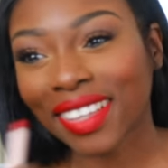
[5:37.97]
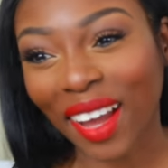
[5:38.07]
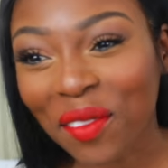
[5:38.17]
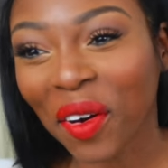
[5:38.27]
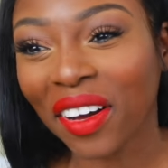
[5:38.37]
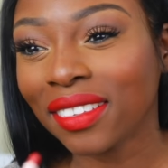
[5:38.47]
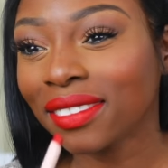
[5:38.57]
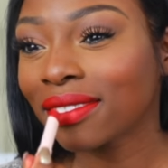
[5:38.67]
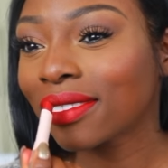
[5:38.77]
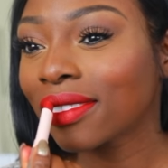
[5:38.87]
Come on.
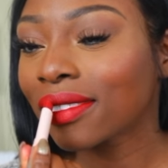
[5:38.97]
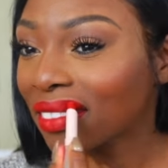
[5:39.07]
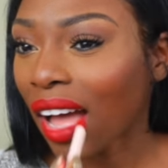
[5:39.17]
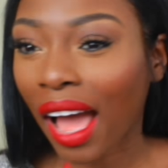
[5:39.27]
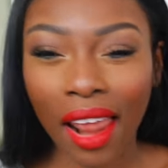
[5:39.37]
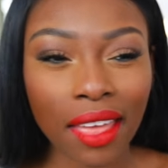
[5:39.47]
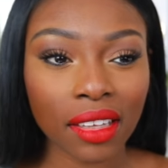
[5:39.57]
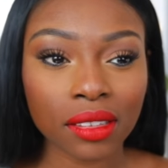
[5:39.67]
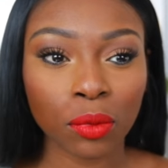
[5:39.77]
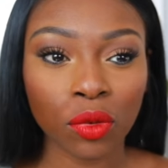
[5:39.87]
I like
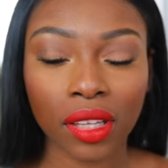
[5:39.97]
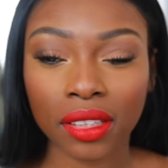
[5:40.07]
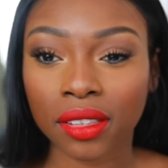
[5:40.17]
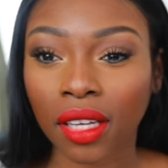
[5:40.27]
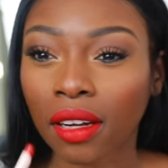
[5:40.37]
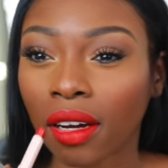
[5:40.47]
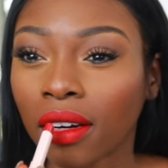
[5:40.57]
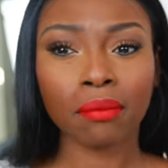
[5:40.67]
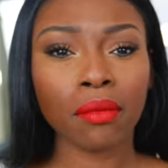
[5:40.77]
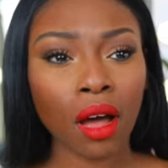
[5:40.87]
this more than
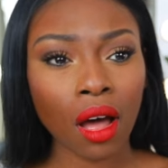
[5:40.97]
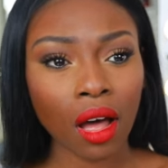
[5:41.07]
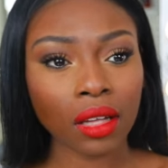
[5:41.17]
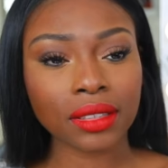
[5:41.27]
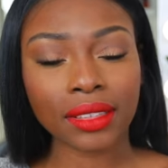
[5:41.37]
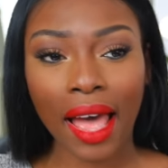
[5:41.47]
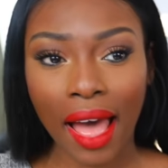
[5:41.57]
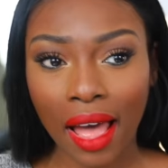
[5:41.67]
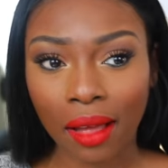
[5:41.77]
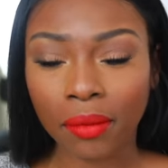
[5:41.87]
Stunner.
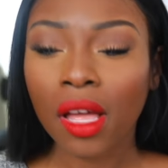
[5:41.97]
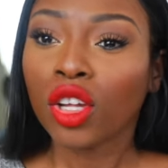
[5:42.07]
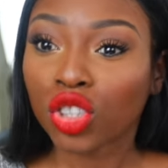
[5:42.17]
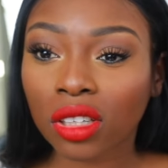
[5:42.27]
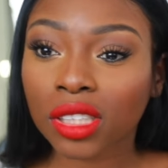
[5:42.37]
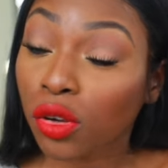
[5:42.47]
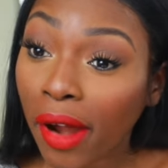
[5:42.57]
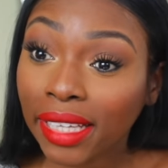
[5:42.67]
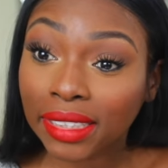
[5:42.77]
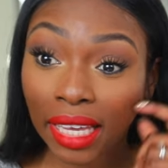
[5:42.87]
Mardam. Just
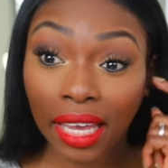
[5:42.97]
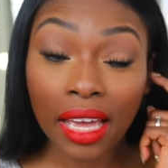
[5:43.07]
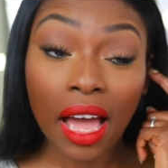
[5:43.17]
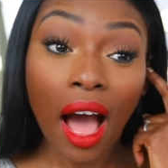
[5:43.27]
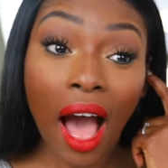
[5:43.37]
crazy.